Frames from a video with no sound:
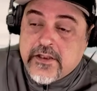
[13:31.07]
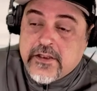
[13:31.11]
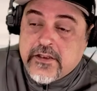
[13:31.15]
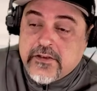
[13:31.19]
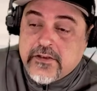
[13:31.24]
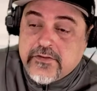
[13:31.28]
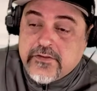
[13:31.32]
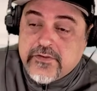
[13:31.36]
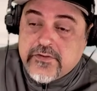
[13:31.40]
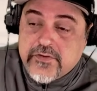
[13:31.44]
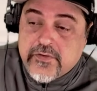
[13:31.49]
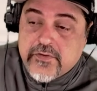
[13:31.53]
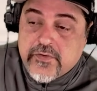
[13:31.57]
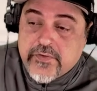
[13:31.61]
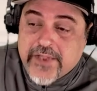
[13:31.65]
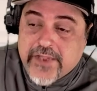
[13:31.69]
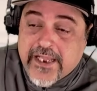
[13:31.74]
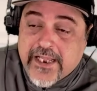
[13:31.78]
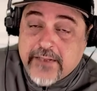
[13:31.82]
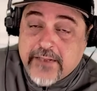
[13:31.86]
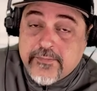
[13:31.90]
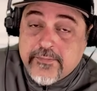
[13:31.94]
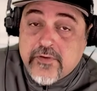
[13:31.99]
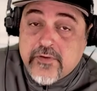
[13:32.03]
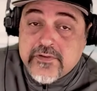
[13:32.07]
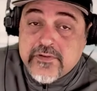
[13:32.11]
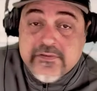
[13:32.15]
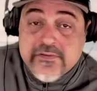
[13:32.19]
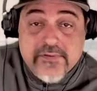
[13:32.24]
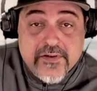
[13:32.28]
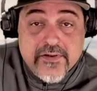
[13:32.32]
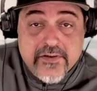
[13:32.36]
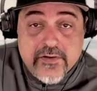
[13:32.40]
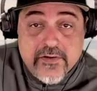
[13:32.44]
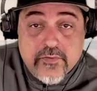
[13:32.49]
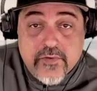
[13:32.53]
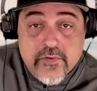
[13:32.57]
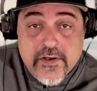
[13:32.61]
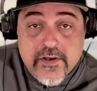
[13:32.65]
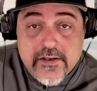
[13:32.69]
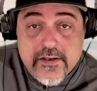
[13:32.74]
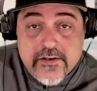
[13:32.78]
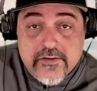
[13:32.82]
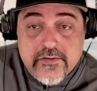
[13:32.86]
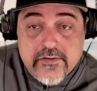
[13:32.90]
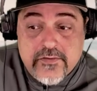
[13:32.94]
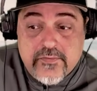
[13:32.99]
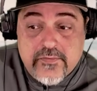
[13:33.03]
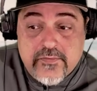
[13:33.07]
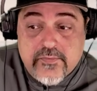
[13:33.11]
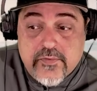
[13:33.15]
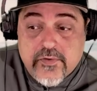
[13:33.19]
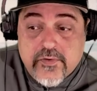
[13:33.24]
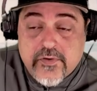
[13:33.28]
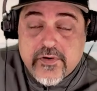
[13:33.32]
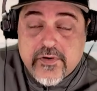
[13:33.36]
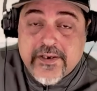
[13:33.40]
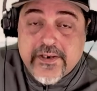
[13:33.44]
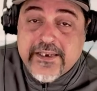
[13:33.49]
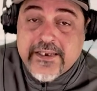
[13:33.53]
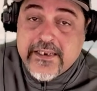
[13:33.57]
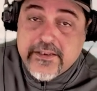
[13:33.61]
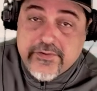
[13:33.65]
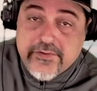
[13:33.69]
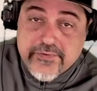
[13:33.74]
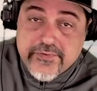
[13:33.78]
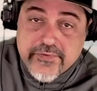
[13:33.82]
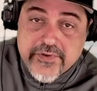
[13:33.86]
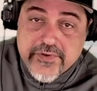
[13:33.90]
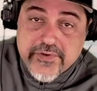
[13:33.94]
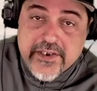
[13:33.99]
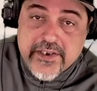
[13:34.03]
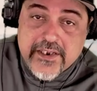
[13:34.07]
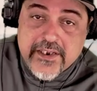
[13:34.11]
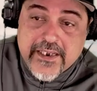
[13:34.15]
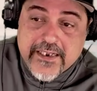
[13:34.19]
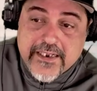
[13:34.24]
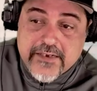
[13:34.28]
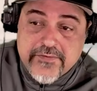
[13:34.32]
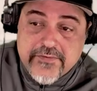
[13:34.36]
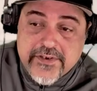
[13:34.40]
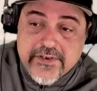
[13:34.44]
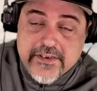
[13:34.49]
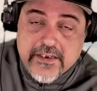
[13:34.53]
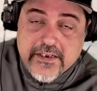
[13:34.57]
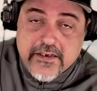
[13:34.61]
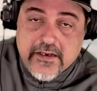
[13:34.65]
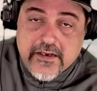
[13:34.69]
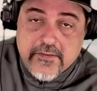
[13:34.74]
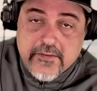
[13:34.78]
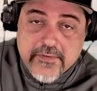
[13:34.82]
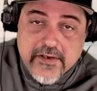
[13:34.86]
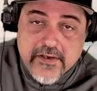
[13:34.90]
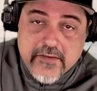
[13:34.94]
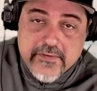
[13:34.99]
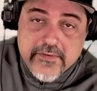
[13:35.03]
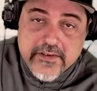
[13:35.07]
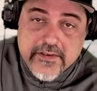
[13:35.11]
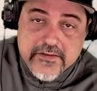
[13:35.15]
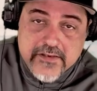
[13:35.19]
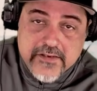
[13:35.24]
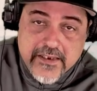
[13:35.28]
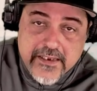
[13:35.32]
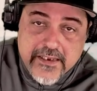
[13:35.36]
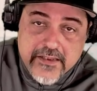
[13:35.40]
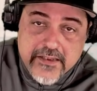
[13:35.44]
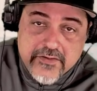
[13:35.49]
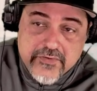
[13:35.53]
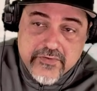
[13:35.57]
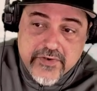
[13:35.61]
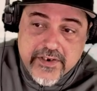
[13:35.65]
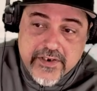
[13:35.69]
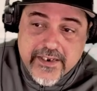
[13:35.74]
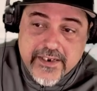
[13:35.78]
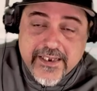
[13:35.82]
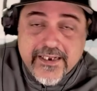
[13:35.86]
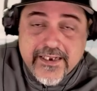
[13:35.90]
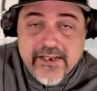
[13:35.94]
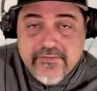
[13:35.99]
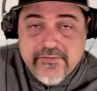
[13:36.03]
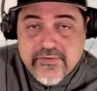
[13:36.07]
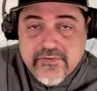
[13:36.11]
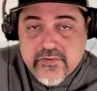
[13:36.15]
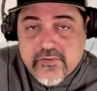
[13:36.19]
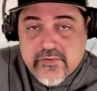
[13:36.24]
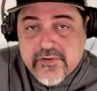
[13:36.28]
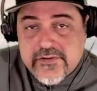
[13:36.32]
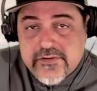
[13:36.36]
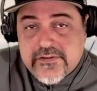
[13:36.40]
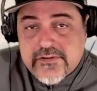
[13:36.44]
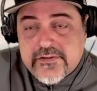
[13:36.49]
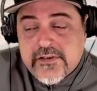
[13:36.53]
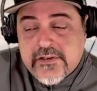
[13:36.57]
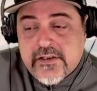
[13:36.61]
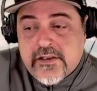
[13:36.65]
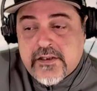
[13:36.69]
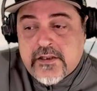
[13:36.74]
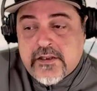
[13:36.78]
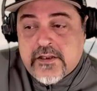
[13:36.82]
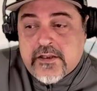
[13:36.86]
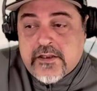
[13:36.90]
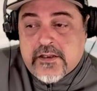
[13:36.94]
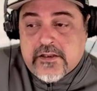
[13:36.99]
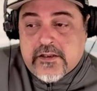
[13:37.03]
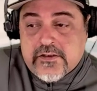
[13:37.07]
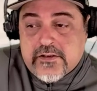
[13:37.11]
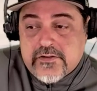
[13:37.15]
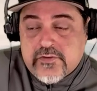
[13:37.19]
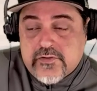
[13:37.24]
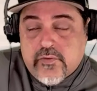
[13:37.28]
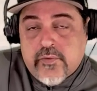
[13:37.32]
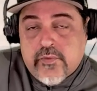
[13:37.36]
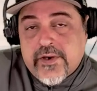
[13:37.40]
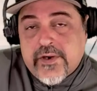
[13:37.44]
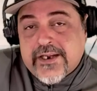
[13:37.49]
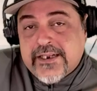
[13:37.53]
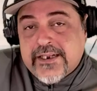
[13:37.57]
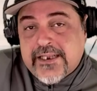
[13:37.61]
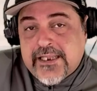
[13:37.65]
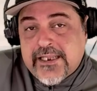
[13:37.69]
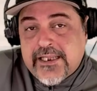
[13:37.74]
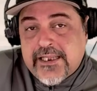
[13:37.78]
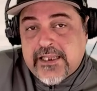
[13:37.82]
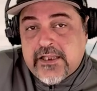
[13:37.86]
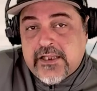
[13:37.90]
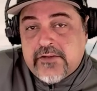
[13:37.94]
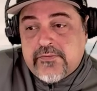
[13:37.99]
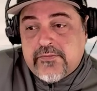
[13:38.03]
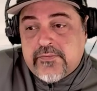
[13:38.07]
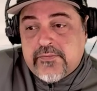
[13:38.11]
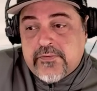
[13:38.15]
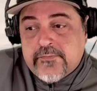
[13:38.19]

So that bodes very well for E three and everything upcoming to E three and afterwards. So we're going to have